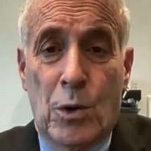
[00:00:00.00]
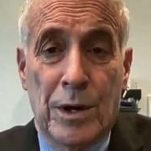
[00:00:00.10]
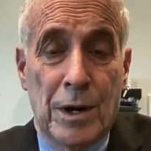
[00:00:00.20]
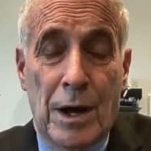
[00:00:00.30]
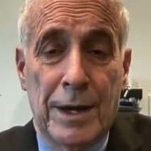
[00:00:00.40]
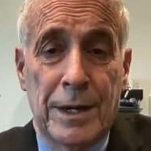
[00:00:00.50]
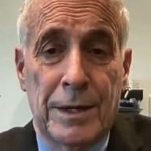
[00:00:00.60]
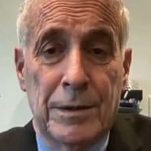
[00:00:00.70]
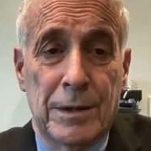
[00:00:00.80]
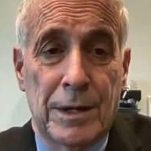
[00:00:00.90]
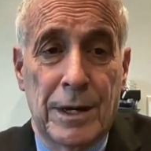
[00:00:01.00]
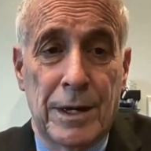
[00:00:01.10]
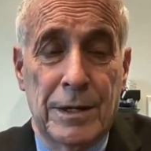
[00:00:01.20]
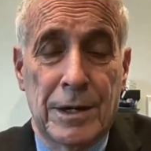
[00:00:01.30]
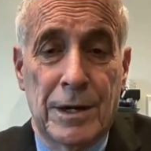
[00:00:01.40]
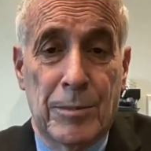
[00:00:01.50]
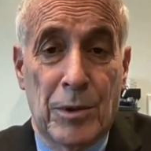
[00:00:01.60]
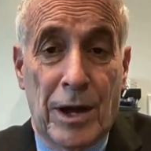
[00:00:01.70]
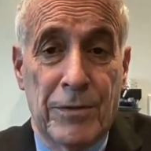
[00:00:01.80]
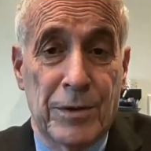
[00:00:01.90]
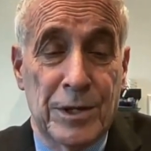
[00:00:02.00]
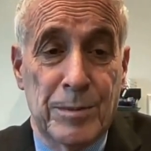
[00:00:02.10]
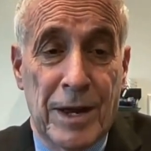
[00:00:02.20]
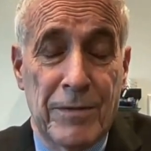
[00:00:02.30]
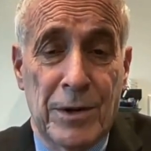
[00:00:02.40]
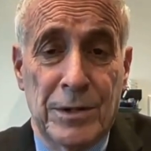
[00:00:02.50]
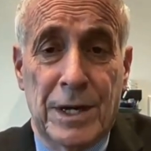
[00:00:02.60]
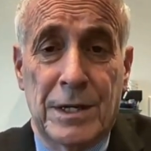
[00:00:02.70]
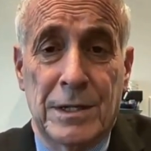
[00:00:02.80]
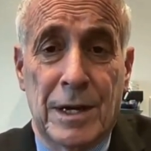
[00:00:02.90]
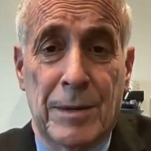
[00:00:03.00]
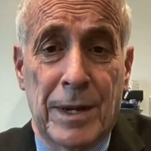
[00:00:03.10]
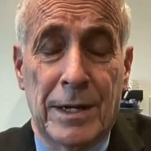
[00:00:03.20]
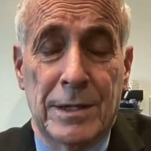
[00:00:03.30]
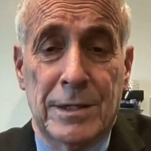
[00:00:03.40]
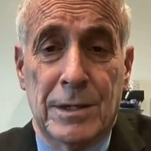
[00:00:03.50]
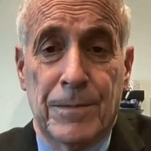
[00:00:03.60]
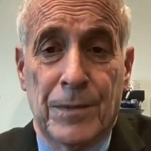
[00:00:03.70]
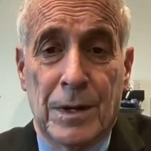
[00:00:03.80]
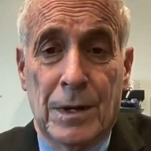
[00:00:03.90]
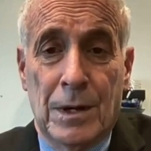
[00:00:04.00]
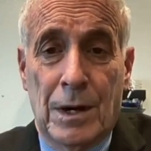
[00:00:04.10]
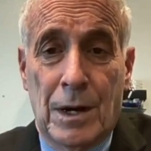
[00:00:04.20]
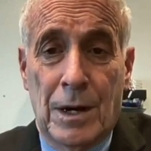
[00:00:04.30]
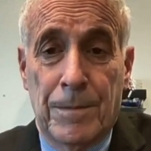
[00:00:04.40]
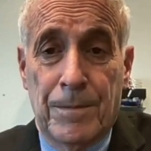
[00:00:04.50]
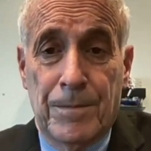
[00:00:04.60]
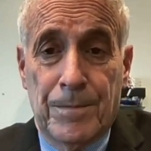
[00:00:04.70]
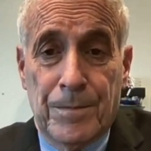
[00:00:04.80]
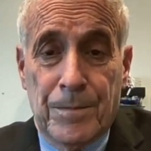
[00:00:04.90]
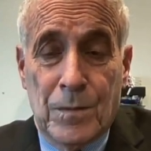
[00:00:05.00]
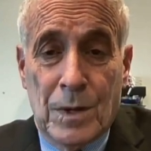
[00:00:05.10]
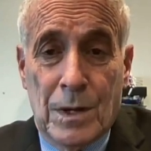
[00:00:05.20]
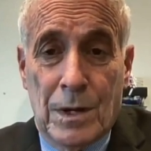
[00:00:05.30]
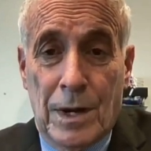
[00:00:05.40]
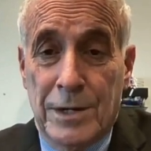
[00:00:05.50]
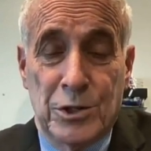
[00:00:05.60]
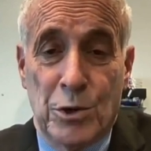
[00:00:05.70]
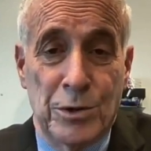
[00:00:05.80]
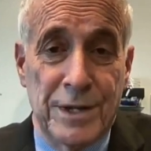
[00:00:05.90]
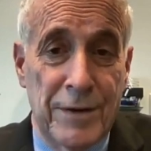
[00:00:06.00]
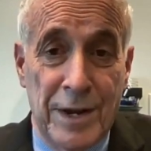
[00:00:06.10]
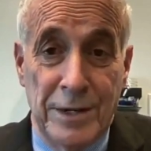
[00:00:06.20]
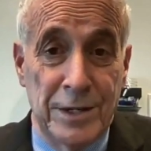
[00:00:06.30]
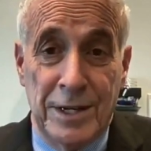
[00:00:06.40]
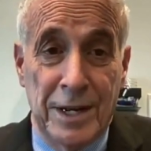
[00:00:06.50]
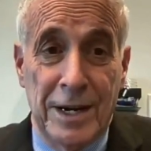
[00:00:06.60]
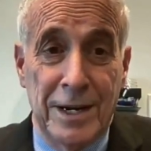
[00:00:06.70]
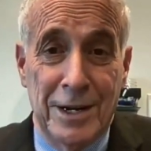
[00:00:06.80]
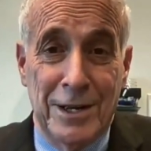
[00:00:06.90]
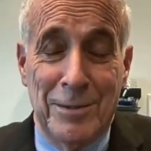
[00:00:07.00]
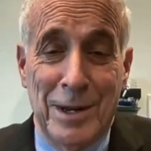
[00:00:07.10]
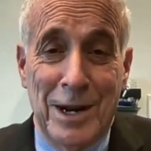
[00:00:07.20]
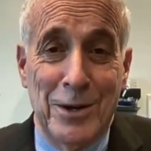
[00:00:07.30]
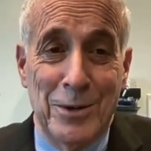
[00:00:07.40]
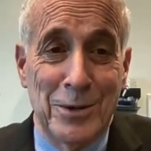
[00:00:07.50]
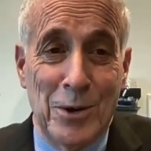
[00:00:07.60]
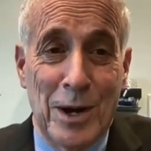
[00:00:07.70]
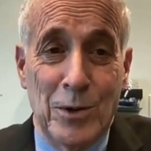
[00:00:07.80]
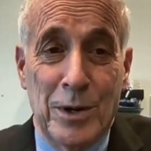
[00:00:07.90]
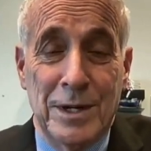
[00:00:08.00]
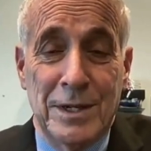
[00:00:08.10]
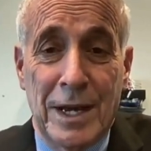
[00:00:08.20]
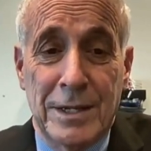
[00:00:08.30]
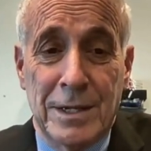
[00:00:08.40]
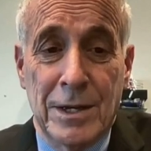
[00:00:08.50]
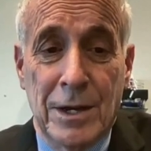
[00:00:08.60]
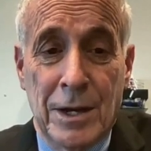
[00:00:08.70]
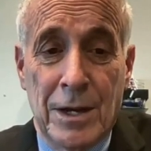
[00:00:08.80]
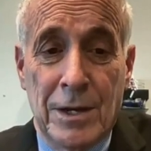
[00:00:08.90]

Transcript: go online and apply for this benefit? It'll take you 10 minutes. I just turned 70. I just did it. I mean, I know how long it takes.